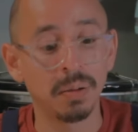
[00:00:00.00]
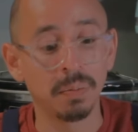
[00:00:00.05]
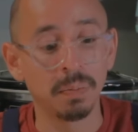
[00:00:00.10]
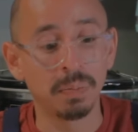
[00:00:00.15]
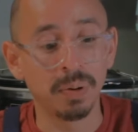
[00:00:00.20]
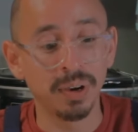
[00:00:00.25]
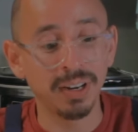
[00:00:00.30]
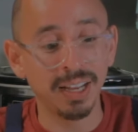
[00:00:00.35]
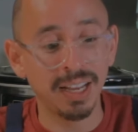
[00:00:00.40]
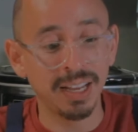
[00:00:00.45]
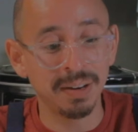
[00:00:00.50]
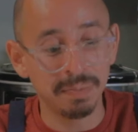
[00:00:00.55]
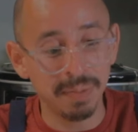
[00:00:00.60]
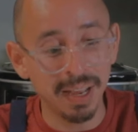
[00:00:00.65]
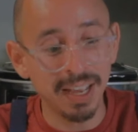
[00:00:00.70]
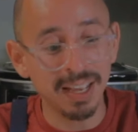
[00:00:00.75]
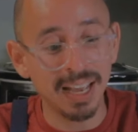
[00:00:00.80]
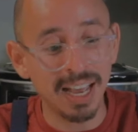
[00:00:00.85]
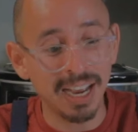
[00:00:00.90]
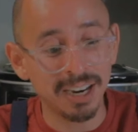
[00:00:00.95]
But it
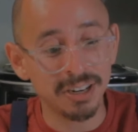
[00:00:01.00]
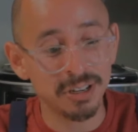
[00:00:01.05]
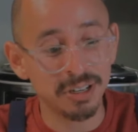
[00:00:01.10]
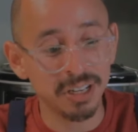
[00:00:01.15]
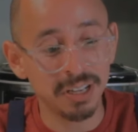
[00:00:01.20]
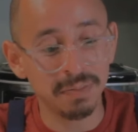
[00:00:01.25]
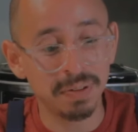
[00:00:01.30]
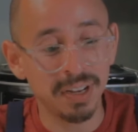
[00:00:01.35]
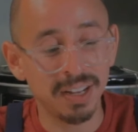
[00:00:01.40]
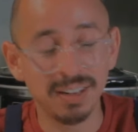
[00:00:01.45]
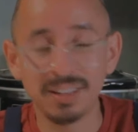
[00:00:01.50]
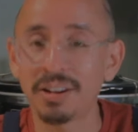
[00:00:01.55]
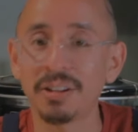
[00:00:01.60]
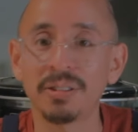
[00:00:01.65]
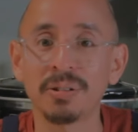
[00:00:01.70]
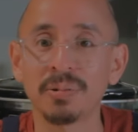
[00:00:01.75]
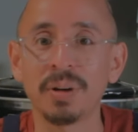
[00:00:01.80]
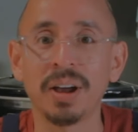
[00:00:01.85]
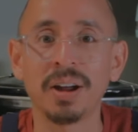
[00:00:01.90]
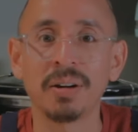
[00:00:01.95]
may actually be the
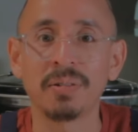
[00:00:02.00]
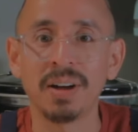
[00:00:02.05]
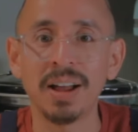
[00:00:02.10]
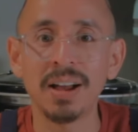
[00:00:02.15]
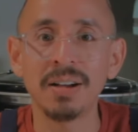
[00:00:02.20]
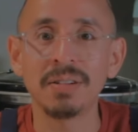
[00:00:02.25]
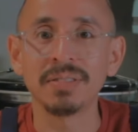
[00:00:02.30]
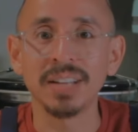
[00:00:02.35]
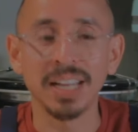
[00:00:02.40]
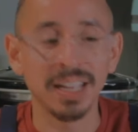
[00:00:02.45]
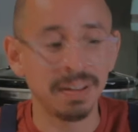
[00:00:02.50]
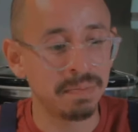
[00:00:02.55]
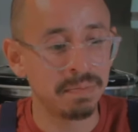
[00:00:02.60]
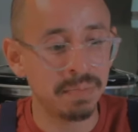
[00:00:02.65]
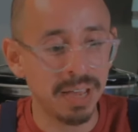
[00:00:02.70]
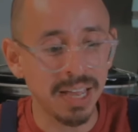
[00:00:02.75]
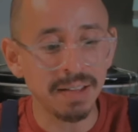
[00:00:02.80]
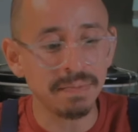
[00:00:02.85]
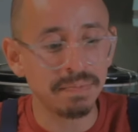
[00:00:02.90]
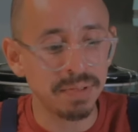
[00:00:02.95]
other way around. It
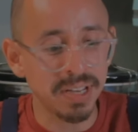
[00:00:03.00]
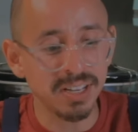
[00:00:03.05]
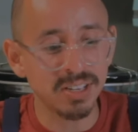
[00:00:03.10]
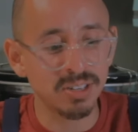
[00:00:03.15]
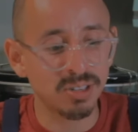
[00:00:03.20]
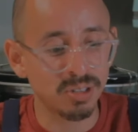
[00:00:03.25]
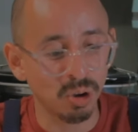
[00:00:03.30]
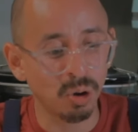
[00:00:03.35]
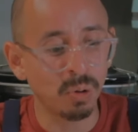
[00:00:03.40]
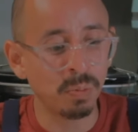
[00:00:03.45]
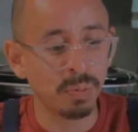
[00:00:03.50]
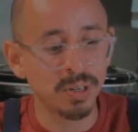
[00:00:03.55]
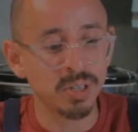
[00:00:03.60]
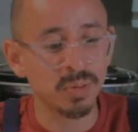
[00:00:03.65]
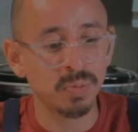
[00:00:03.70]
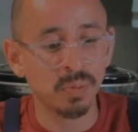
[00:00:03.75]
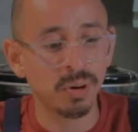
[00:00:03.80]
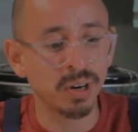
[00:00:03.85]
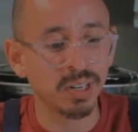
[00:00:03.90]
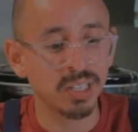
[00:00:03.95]
may be so
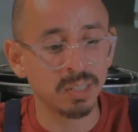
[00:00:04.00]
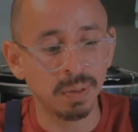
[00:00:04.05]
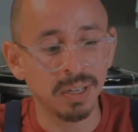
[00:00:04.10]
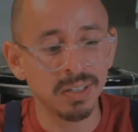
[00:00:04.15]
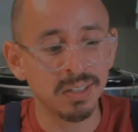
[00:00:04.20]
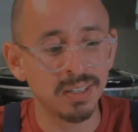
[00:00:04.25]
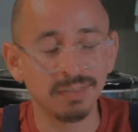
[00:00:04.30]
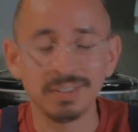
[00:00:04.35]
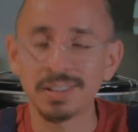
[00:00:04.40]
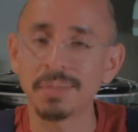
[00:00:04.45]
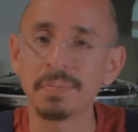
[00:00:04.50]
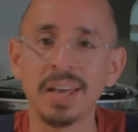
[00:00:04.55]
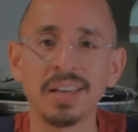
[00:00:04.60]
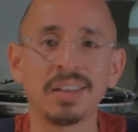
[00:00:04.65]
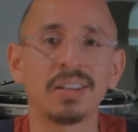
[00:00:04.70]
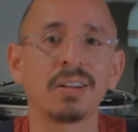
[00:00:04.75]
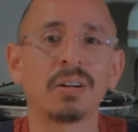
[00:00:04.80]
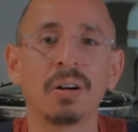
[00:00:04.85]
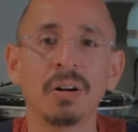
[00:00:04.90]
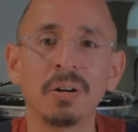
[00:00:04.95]
much more expensive to
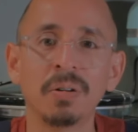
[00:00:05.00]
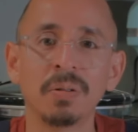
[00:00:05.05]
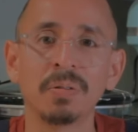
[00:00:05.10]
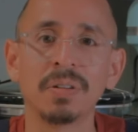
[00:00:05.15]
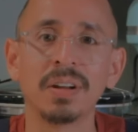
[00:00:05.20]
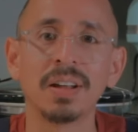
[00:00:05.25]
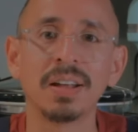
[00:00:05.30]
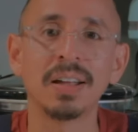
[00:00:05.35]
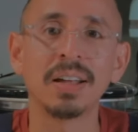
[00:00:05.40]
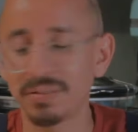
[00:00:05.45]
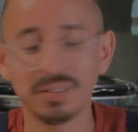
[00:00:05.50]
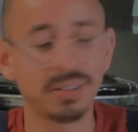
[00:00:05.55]
make your own.